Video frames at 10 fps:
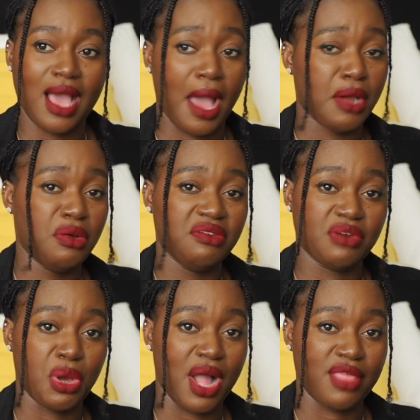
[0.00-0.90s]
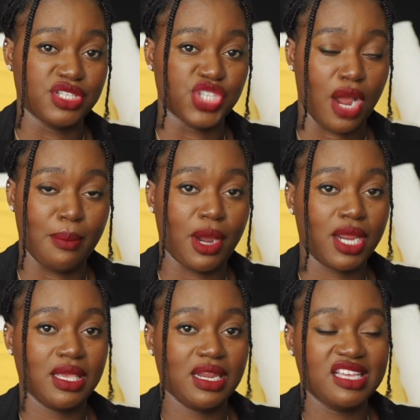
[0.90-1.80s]
I don't even know how the job
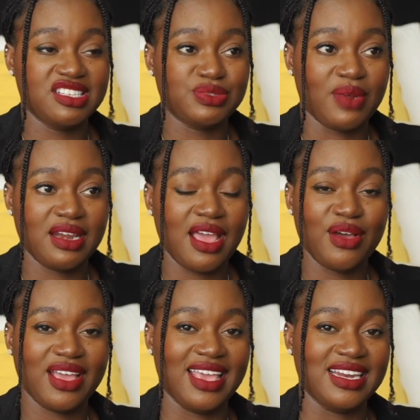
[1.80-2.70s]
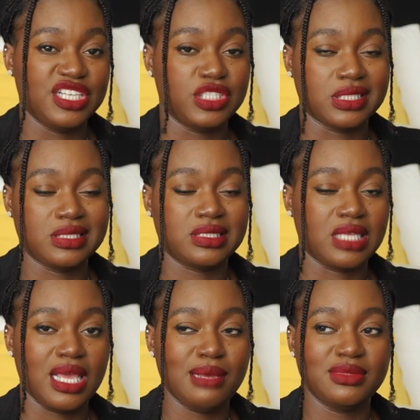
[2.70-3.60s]
market is right now, and it just
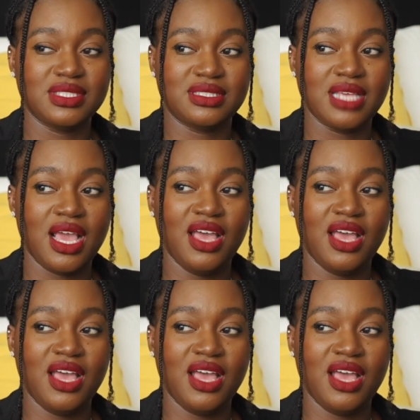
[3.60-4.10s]
seems